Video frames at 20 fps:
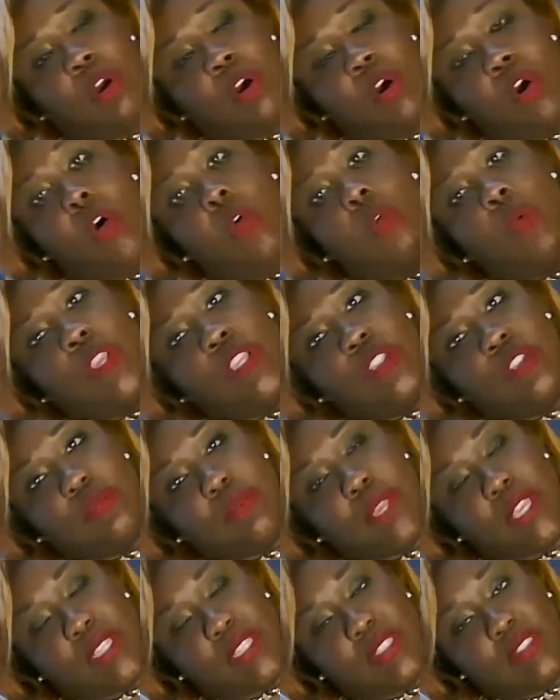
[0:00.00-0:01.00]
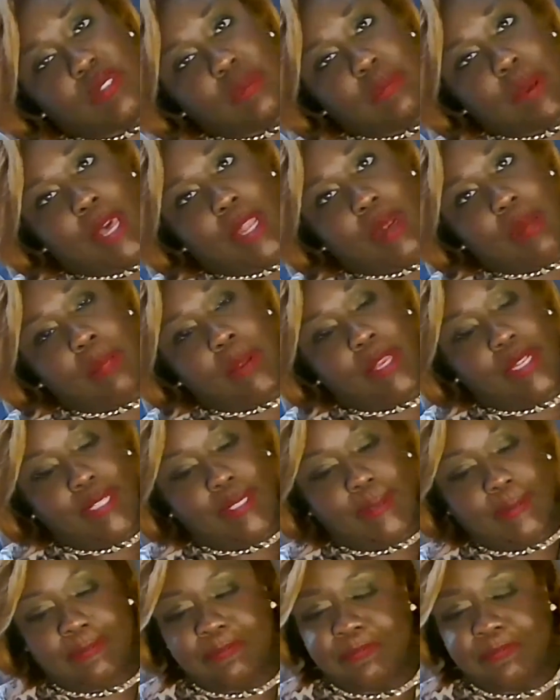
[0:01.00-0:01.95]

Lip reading: always make this amount of money.